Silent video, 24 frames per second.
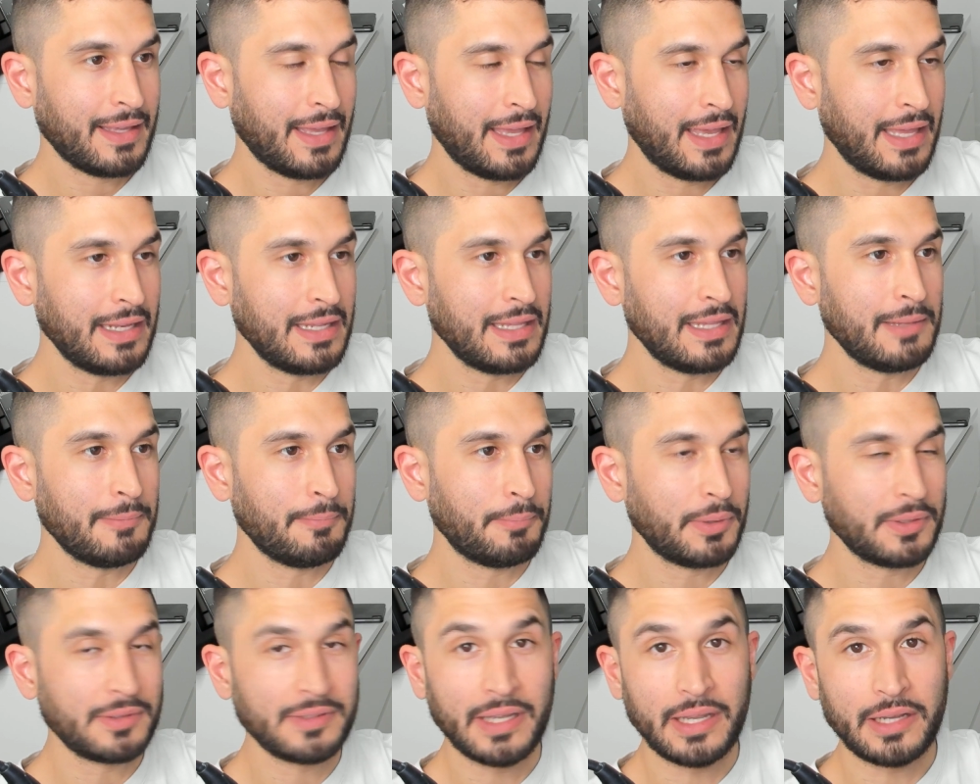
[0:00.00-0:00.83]
any
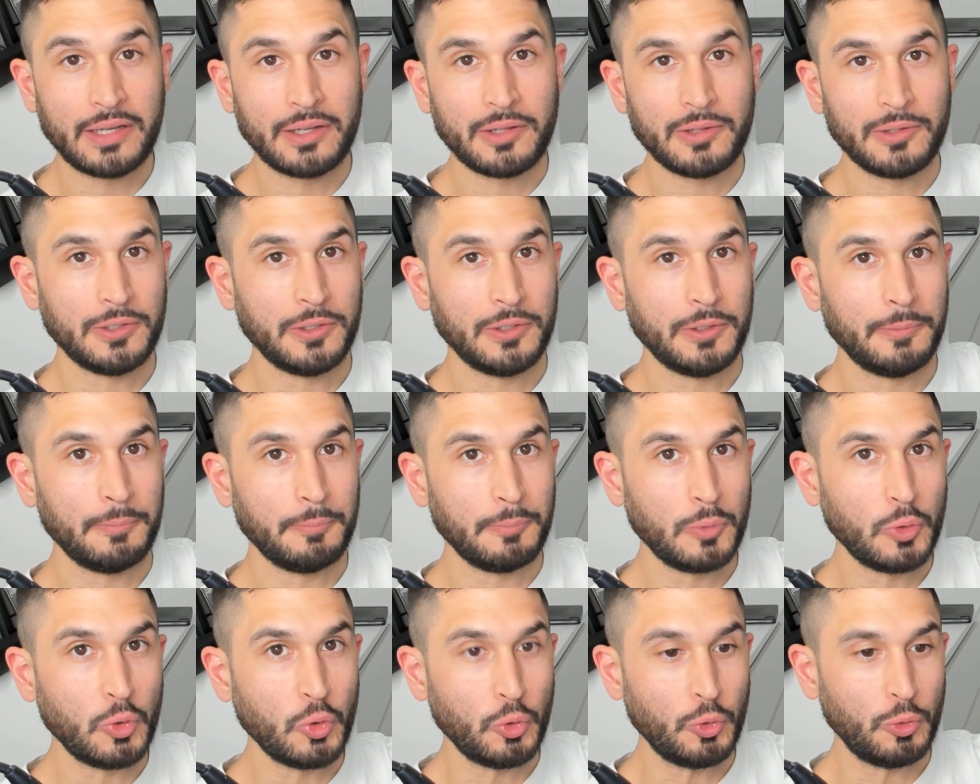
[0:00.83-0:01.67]
particular
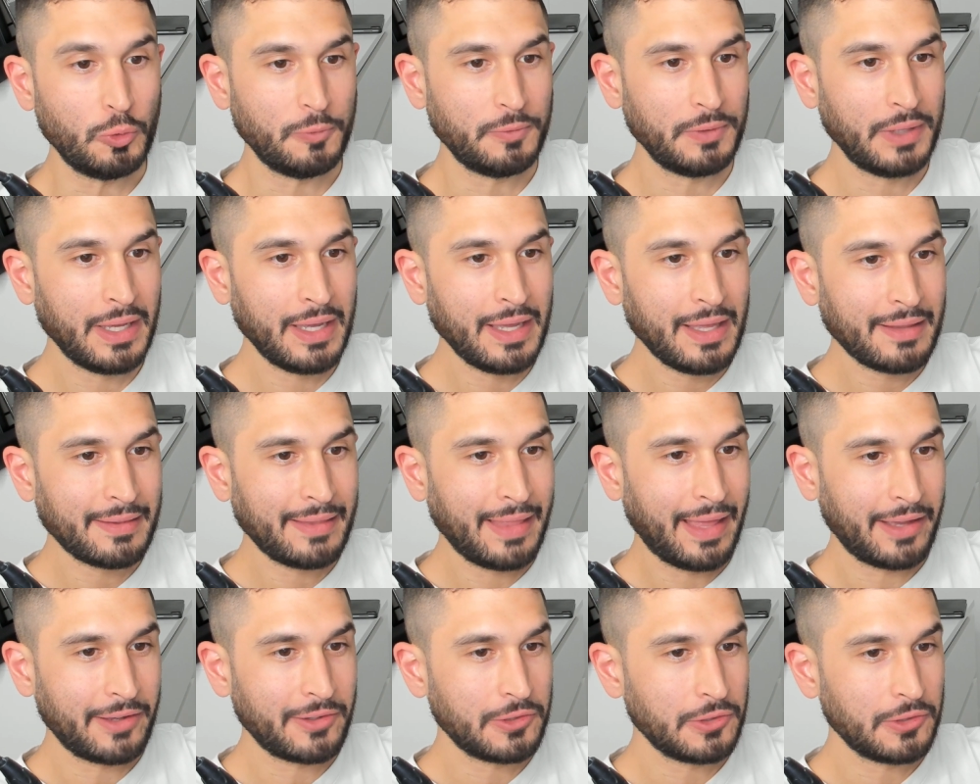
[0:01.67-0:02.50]
move
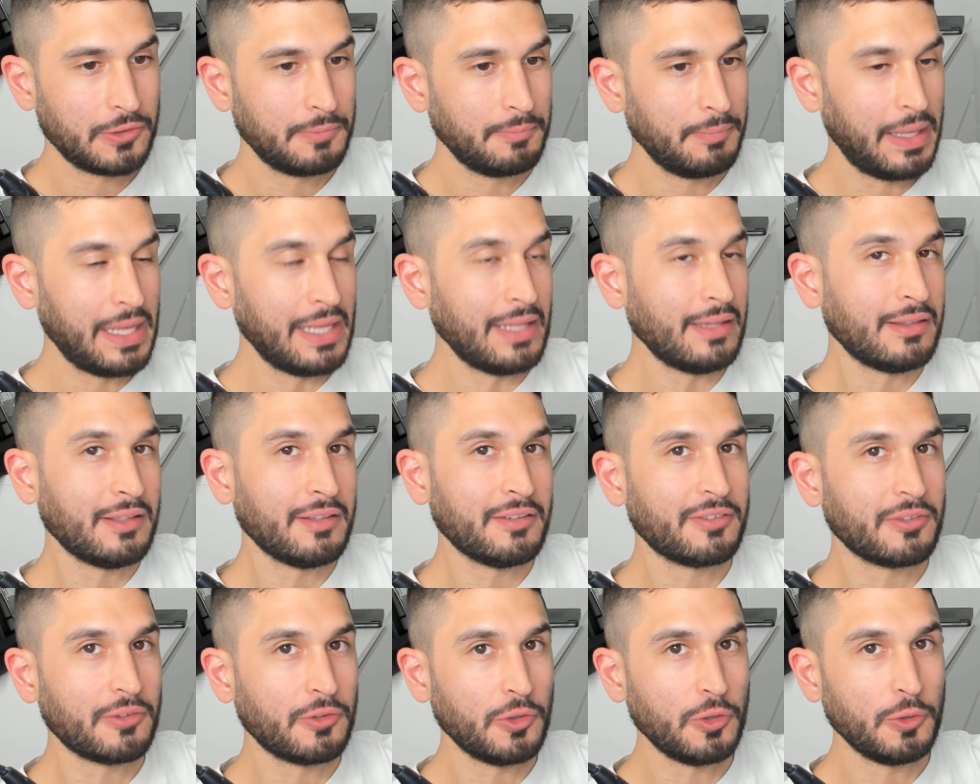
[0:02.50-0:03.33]
that could make
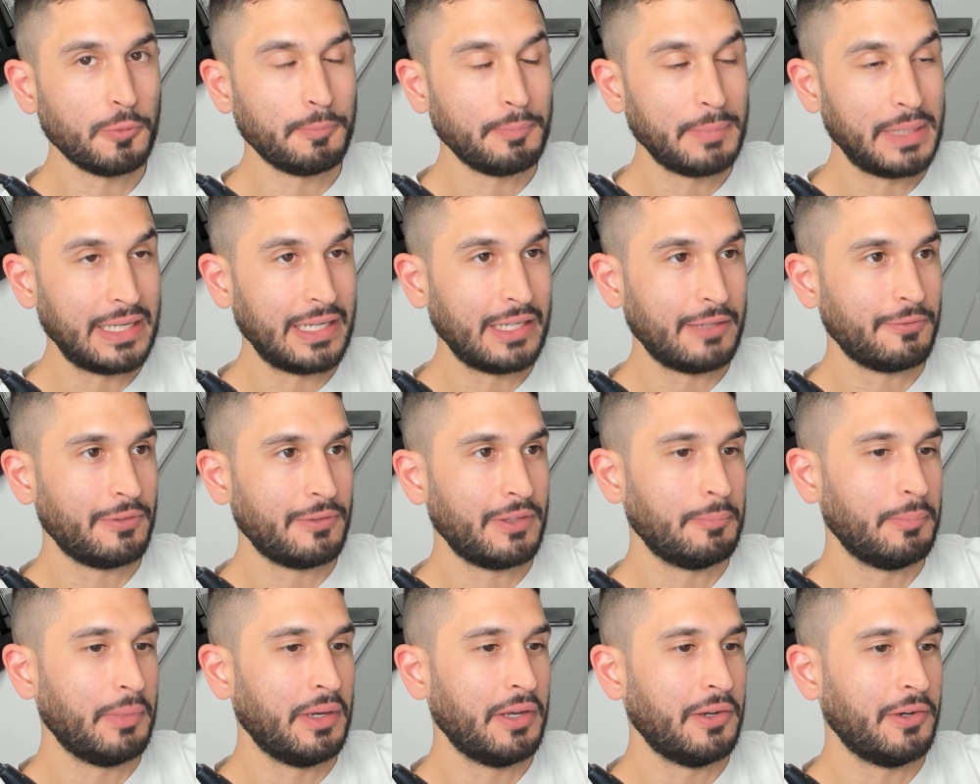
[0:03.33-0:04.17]
this group
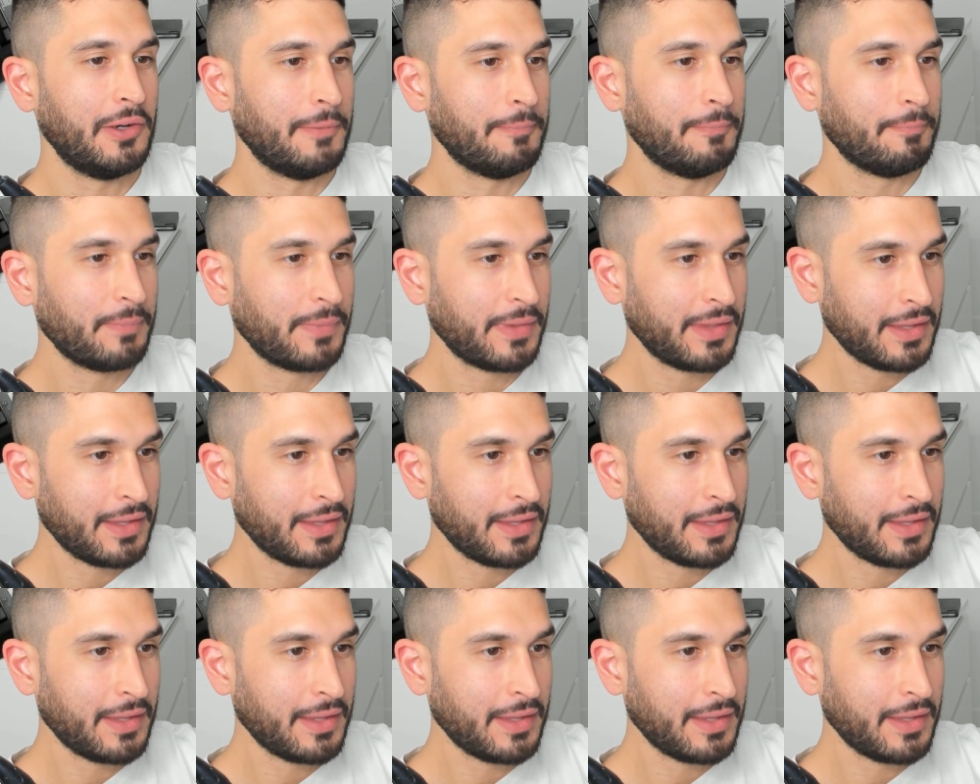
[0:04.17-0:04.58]
meaningfully better.